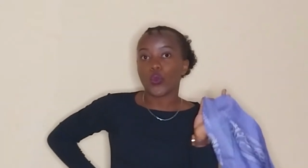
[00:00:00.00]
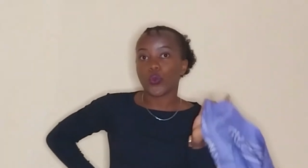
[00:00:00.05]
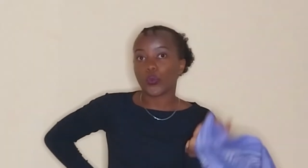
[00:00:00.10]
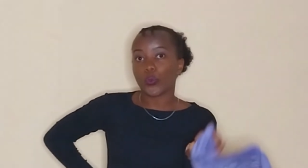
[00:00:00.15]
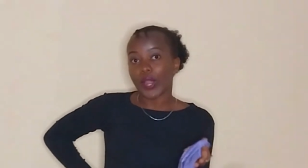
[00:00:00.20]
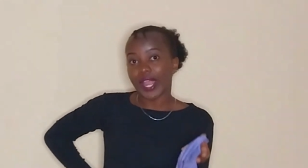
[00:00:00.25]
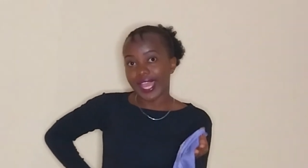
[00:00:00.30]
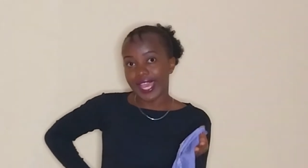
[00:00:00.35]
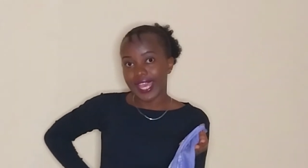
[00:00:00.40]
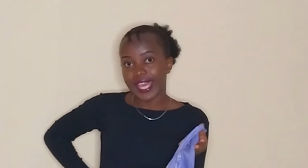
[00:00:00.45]

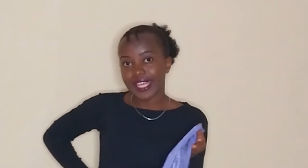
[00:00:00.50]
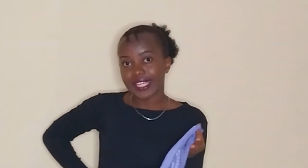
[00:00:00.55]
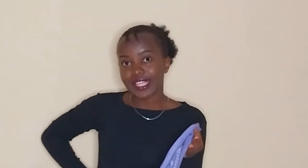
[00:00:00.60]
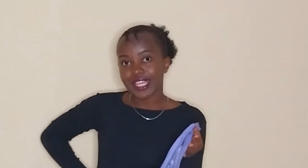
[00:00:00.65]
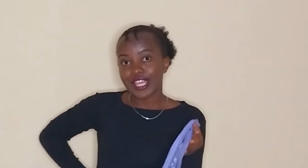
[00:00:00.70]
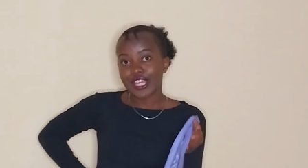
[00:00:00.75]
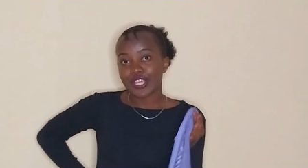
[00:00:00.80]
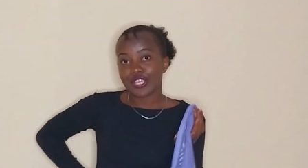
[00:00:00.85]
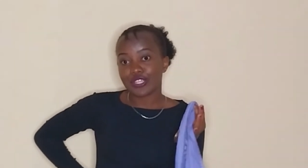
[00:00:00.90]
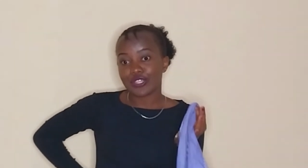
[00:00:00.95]

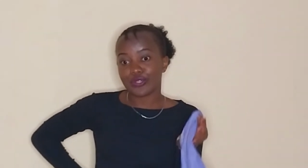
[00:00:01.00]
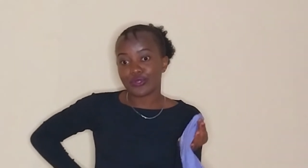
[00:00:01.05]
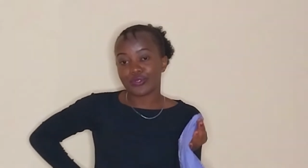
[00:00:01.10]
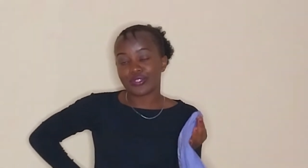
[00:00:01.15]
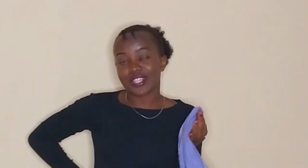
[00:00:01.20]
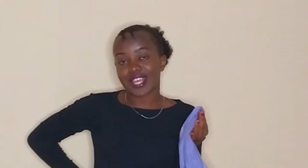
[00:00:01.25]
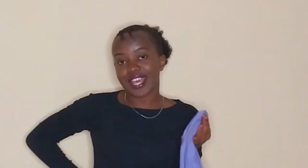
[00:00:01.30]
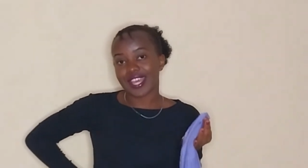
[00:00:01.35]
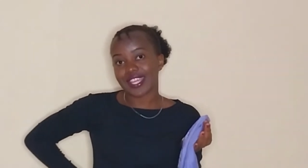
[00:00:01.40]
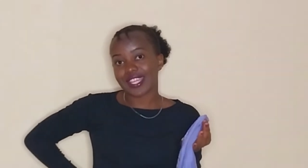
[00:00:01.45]
when you
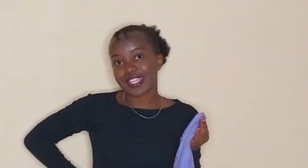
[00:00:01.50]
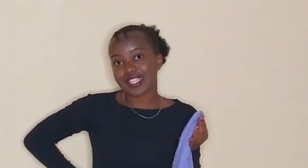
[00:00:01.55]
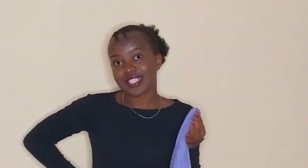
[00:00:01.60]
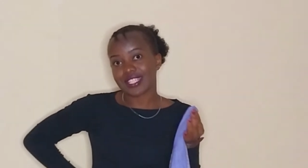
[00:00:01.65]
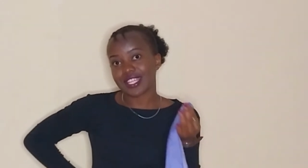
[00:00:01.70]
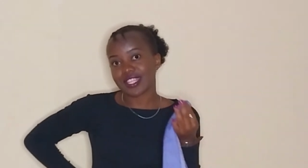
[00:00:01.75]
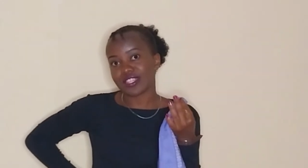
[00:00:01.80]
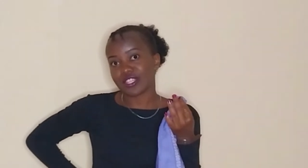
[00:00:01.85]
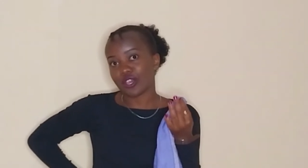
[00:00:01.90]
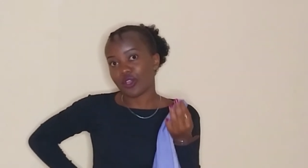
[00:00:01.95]
tie
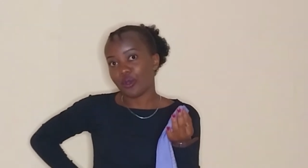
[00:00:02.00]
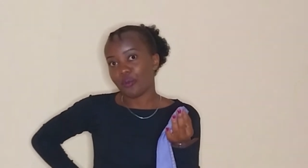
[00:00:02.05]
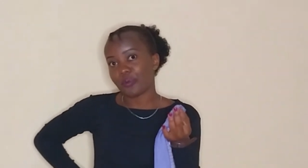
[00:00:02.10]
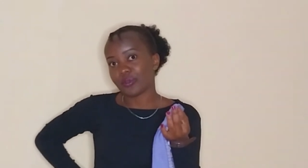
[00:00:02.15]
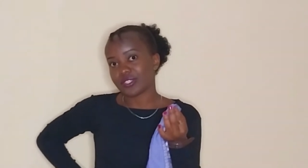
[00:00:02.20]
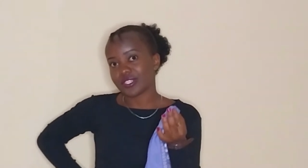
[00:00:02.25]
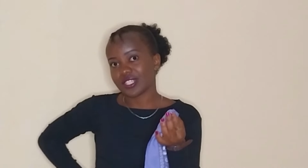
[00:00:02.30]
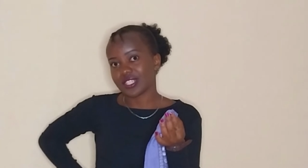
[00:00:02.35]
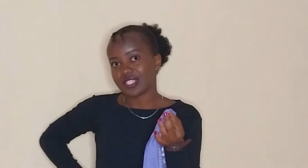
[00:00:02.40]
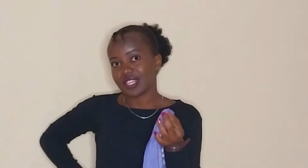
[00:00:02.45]
it in the
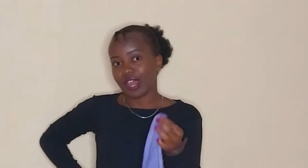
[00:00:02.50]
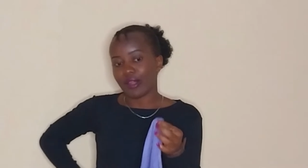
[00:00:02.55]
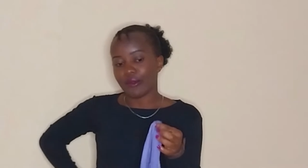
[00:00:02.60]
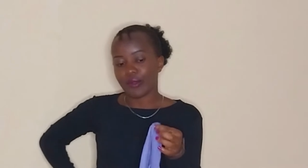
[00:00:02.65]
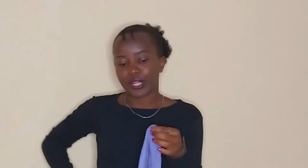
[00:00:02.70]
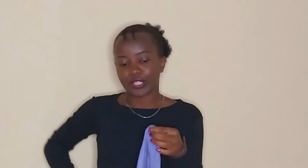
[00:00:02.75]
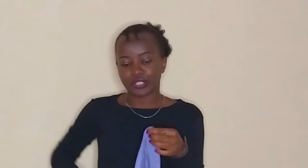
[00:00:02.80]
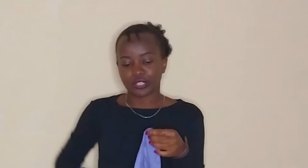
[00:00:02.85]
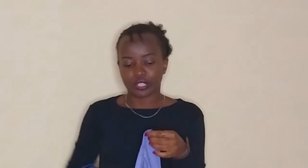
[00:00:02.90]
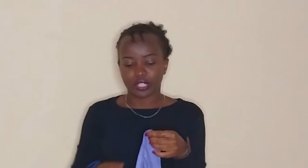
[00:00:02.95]
opposite
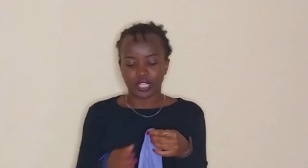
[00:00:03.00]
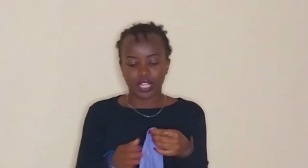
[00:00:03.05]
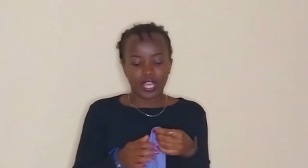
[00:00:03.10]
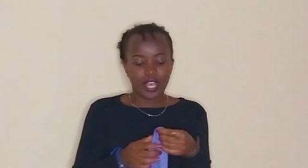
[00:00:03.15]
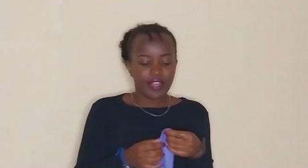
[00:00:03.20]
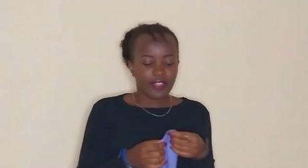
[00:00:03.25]
direction